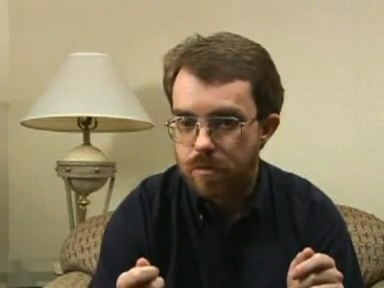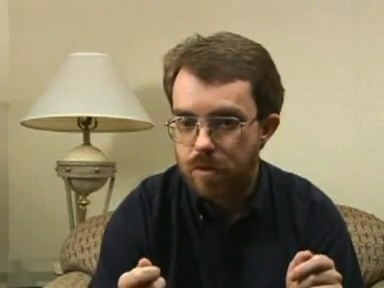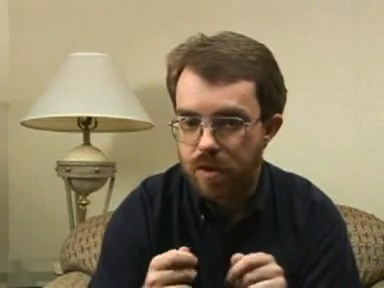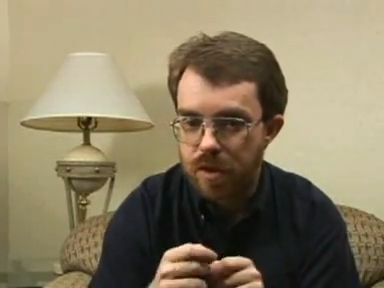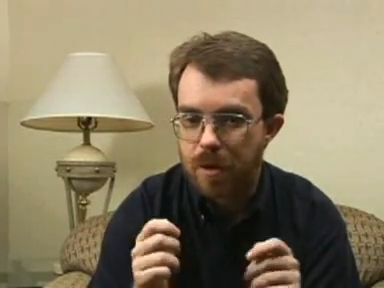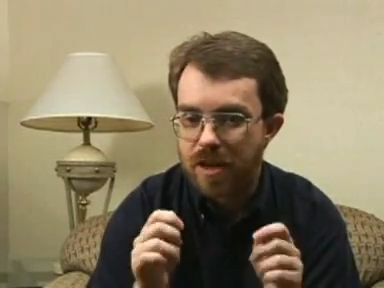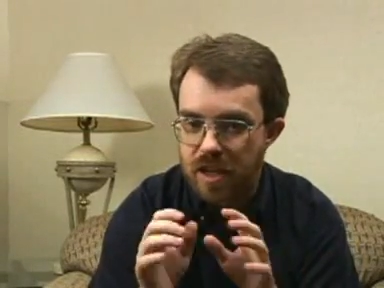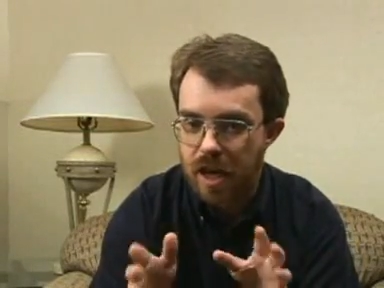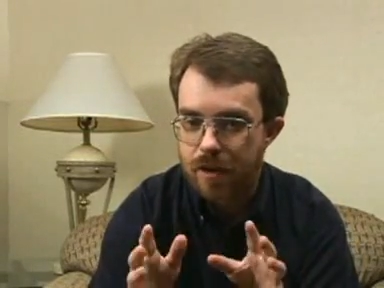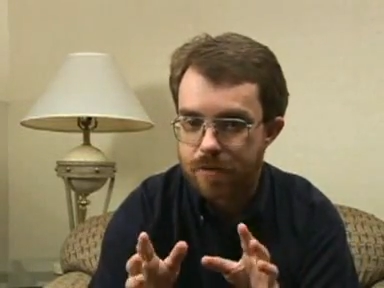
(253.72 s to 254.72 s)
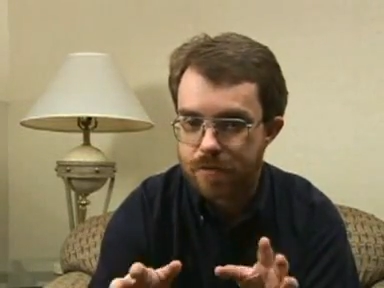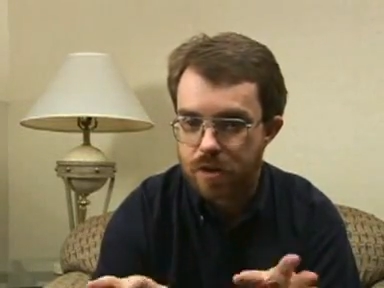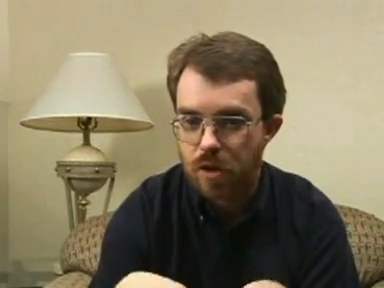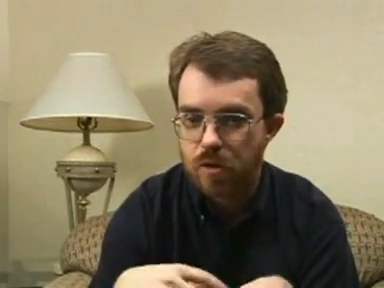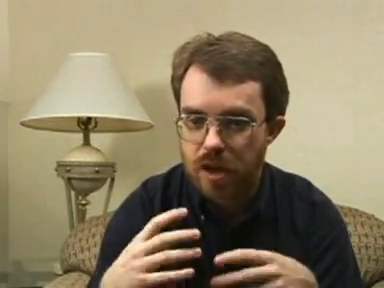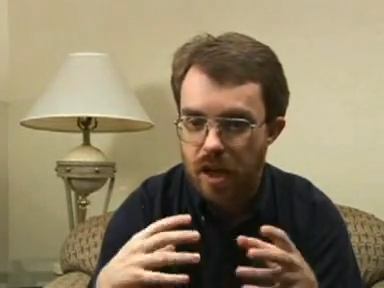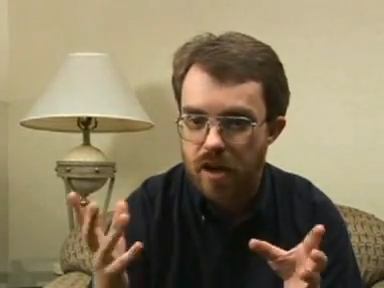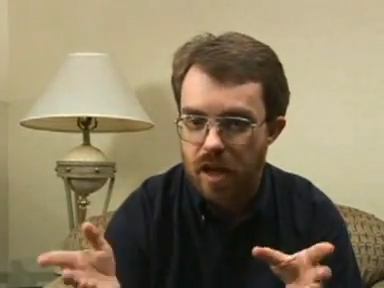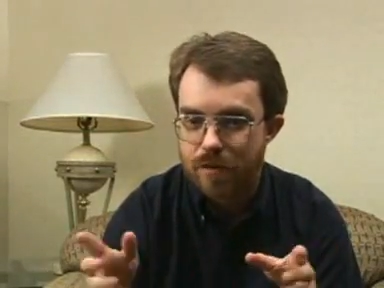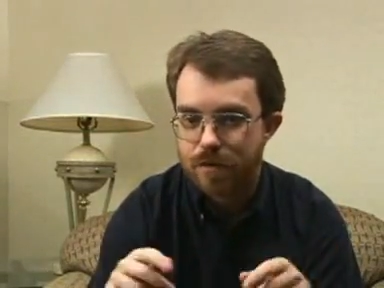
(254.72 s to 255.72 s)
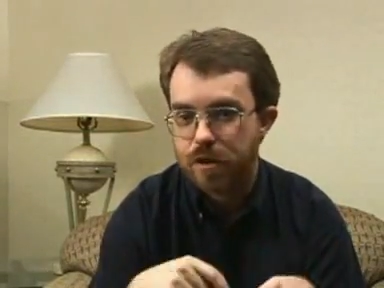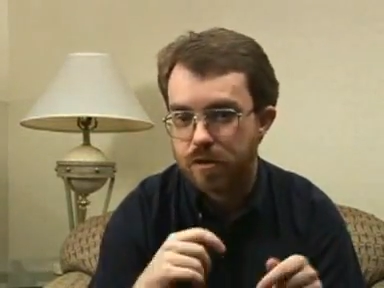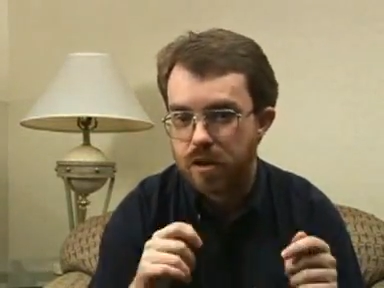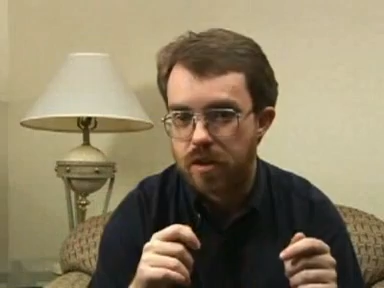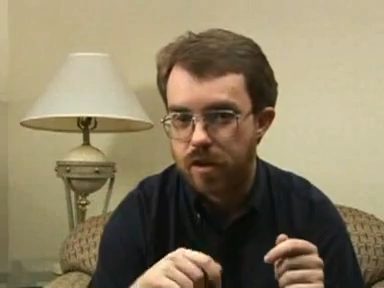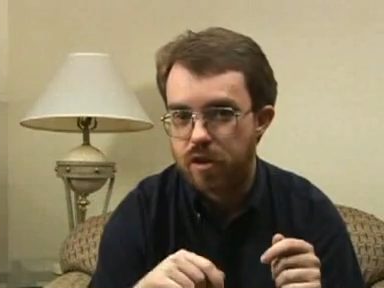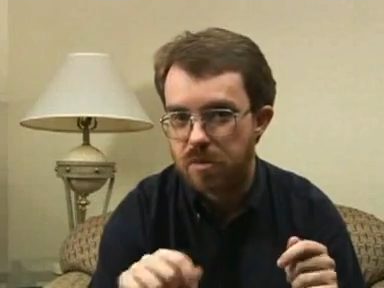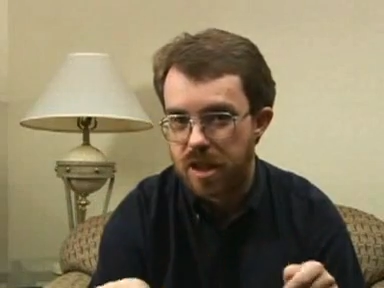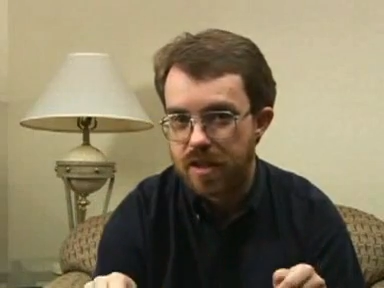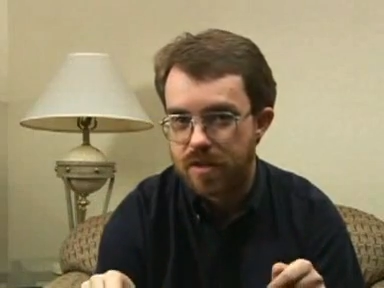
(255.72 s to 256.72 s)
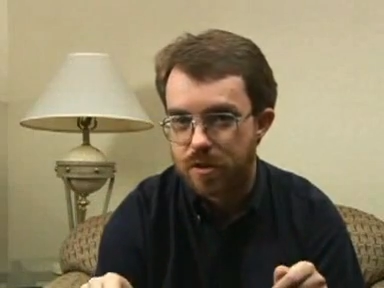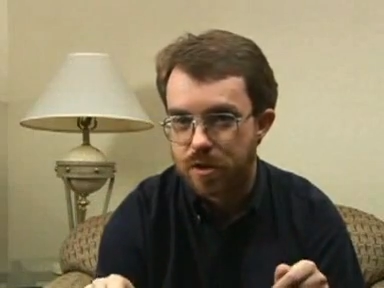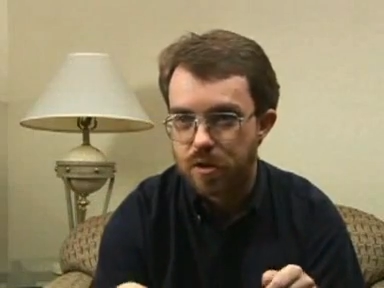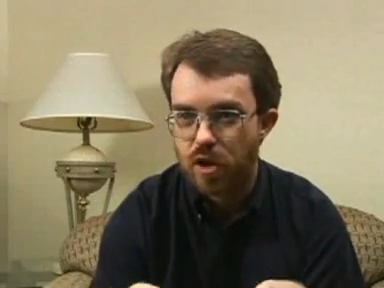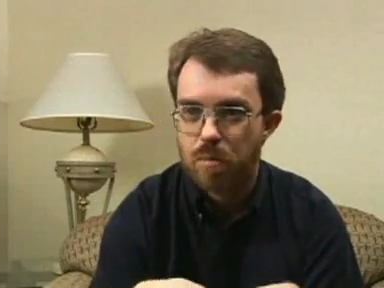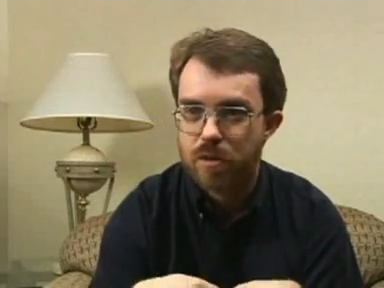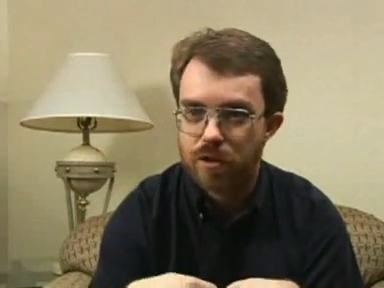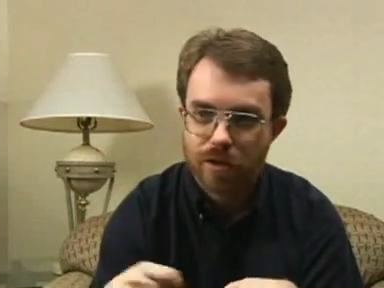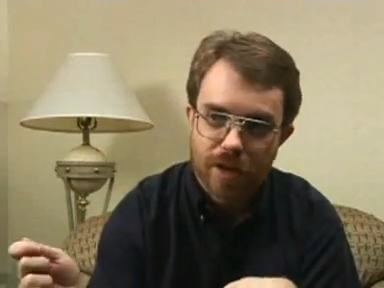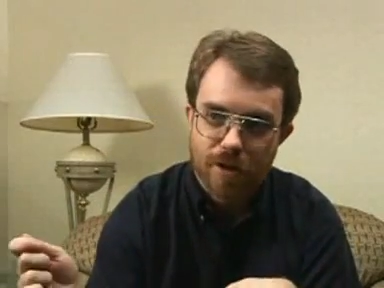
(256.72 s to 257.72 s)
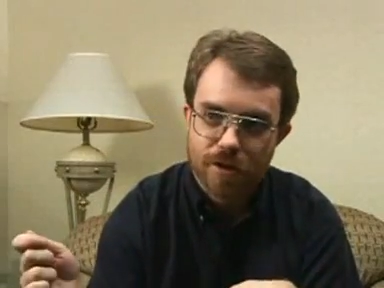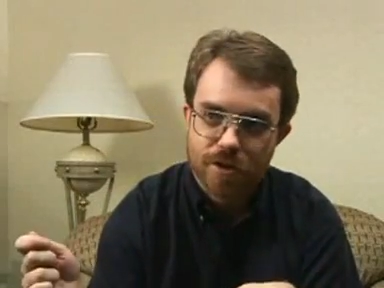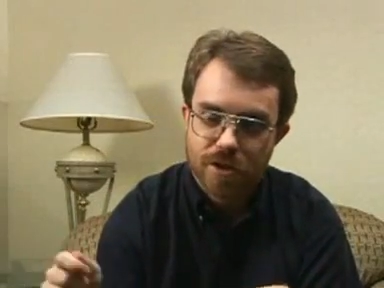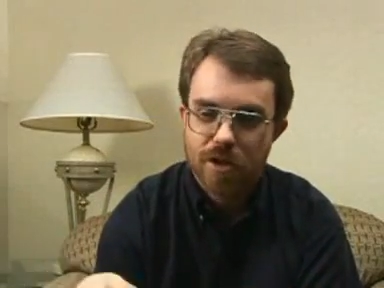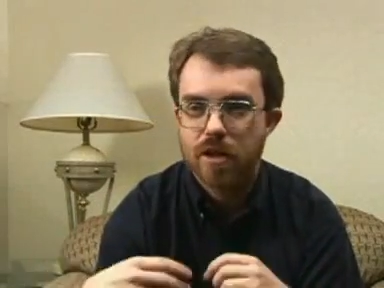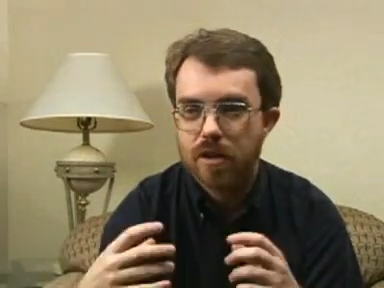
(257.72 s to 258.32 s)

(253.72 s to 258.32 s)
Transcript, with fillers: when you think about a knife, you know, you got a knife and you can cut your meats or you can open your letters.